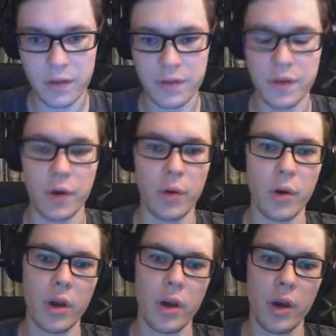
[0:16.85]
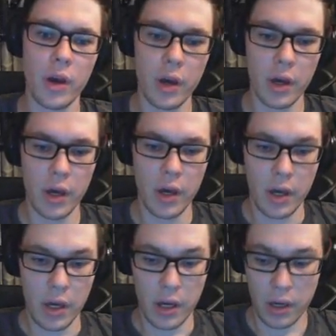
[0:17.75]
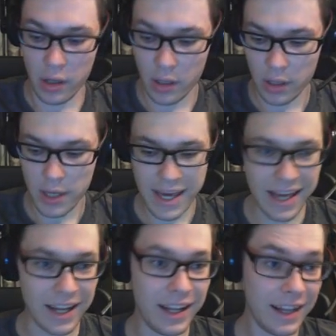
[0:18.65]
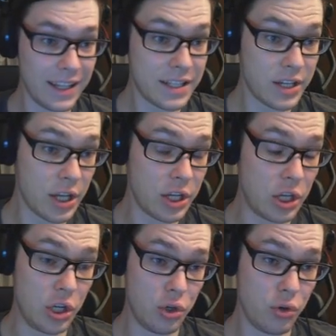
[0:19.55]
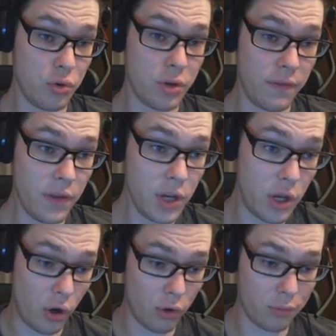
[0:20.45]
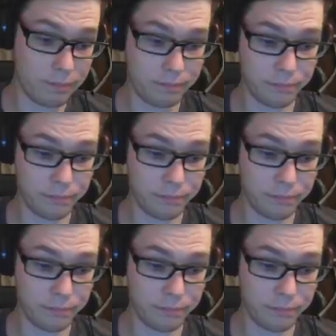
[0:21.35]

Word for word: so uh, yeah let's get into the video